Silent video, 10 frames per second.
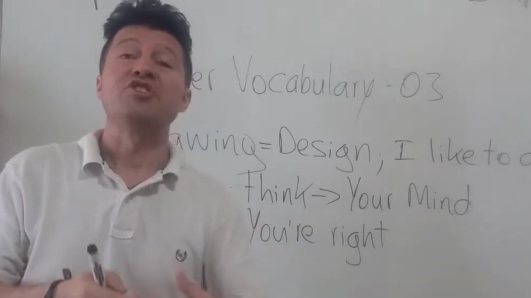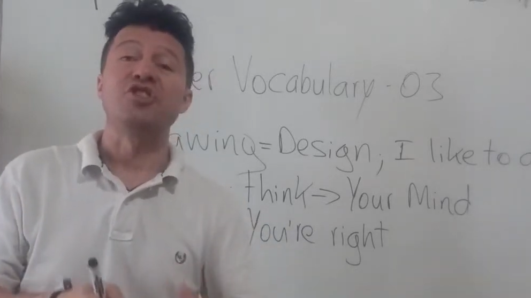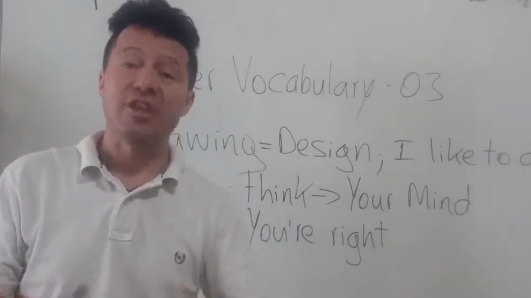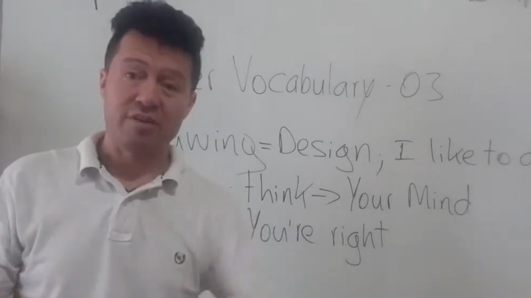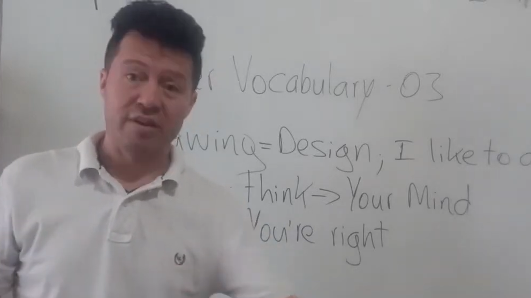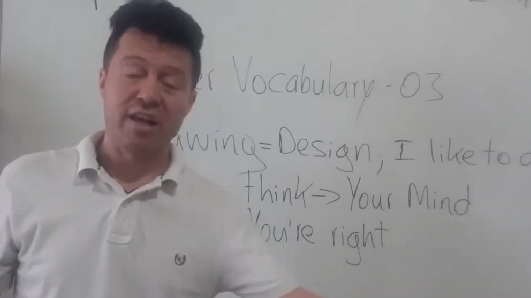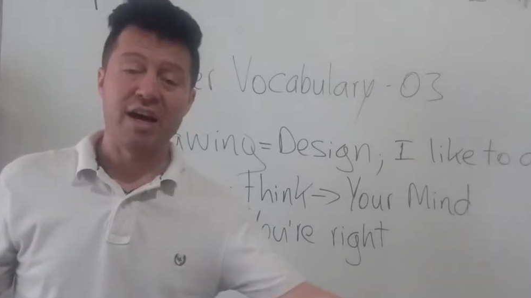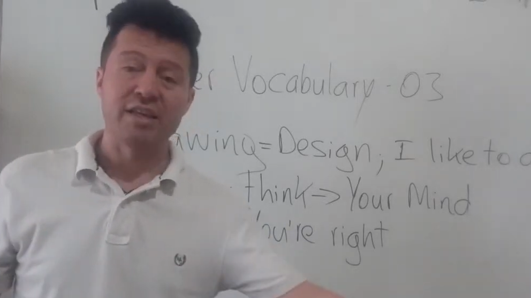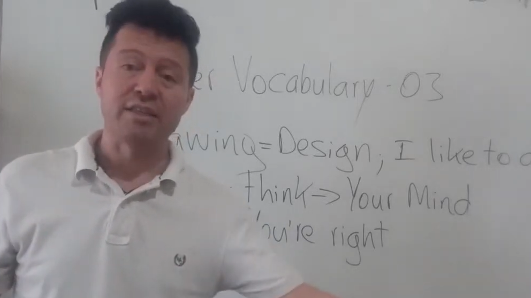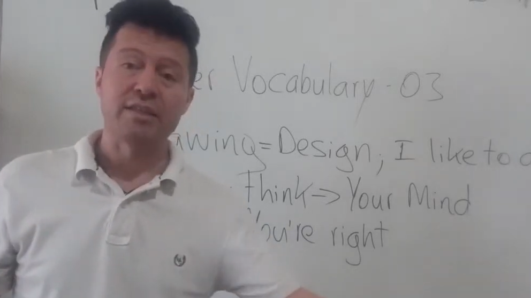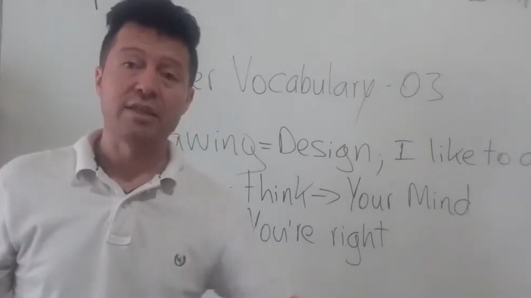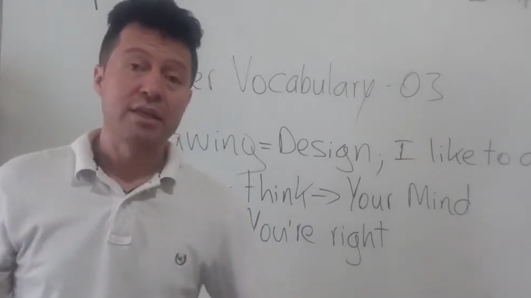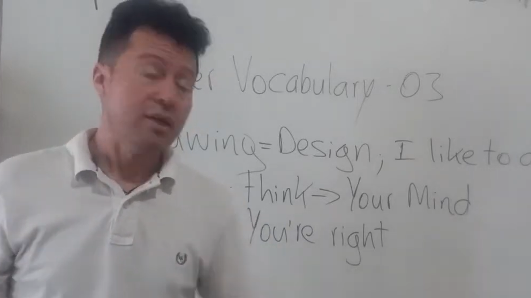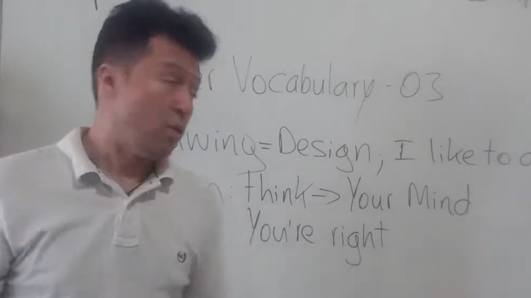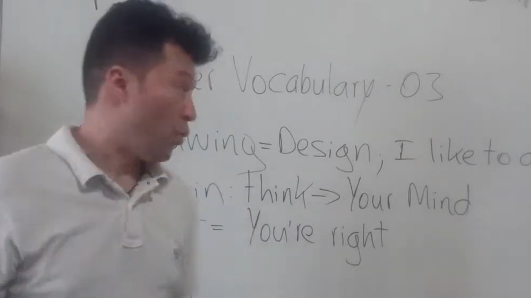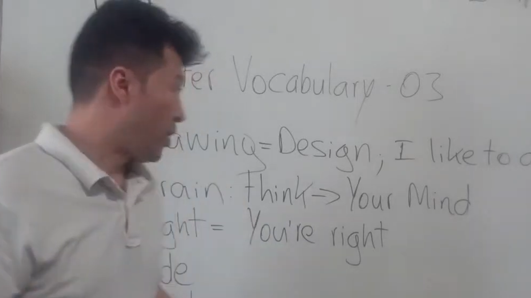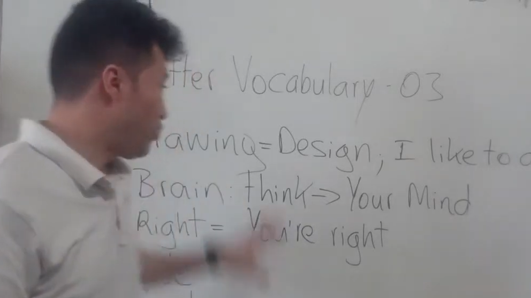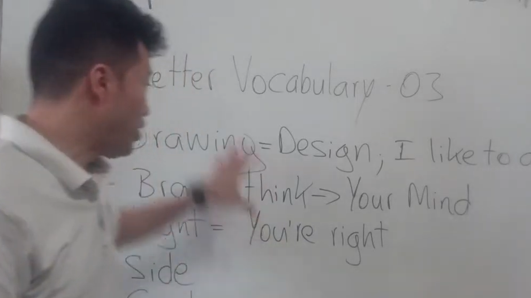Generalized. What you